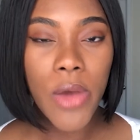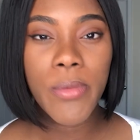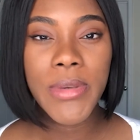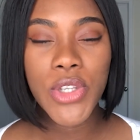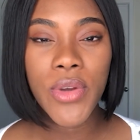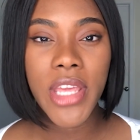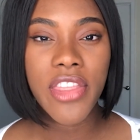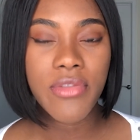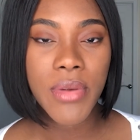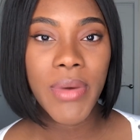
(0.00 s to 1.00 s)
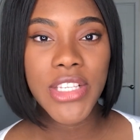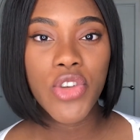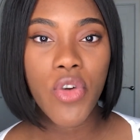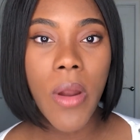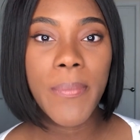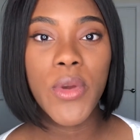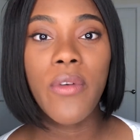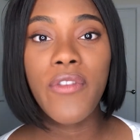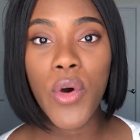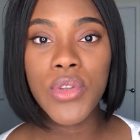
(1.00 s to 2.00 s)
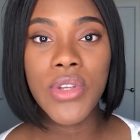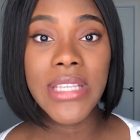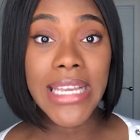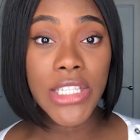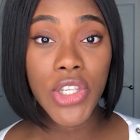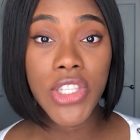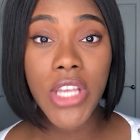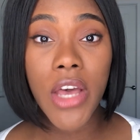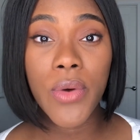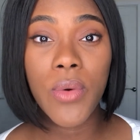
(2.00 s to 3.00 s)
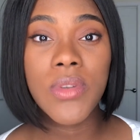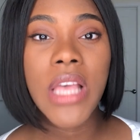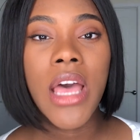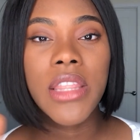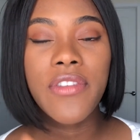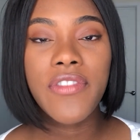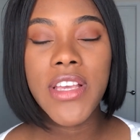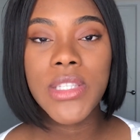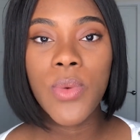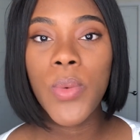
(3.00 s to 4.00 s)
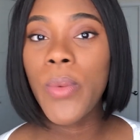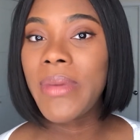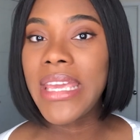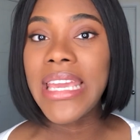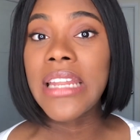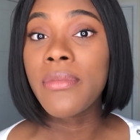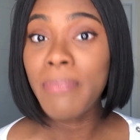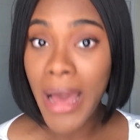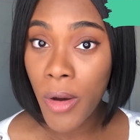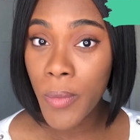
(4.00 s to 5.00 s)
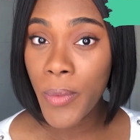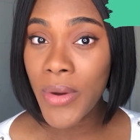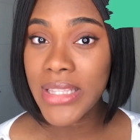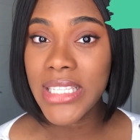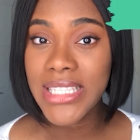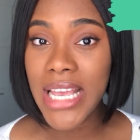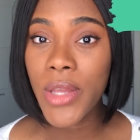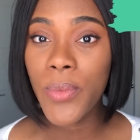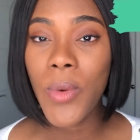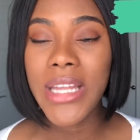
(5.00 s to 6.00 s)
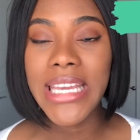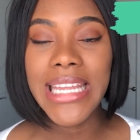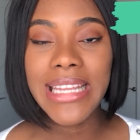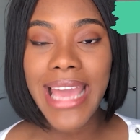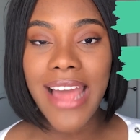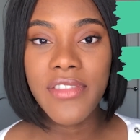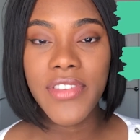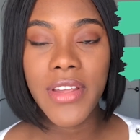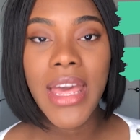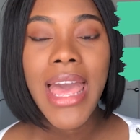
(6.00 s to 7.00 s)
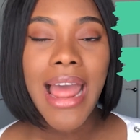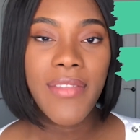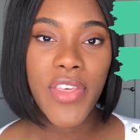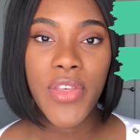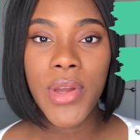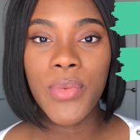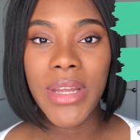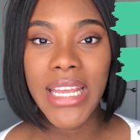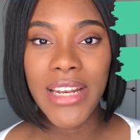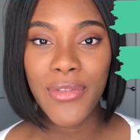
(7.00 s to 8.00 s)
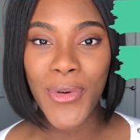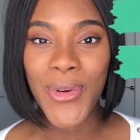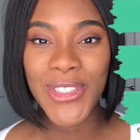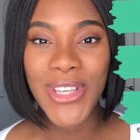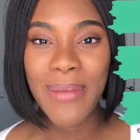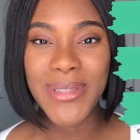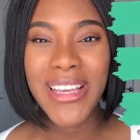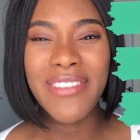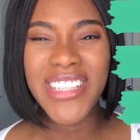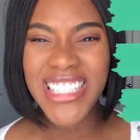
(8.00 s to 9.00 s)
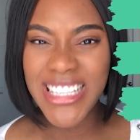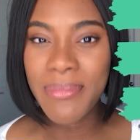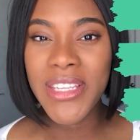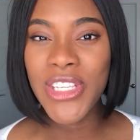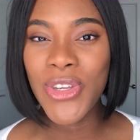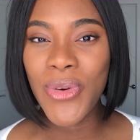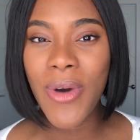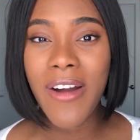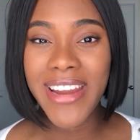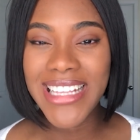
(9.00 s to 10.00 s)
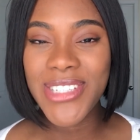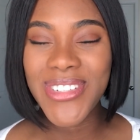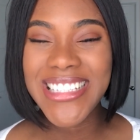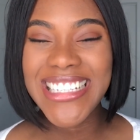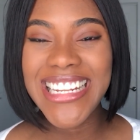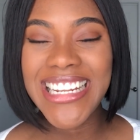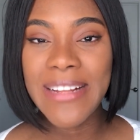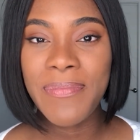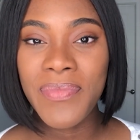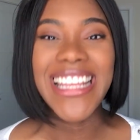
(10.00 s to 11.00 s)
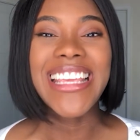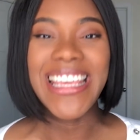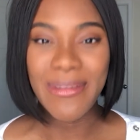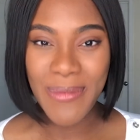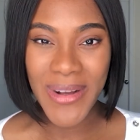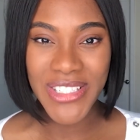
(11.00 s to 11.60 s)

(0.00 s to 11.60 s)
I will be showing you 3 ways to crop your photos into circles. The first one will be in PowerPoint, the second one in Canva, and the third one in Photoshop. So if this is something you are interested in, then keep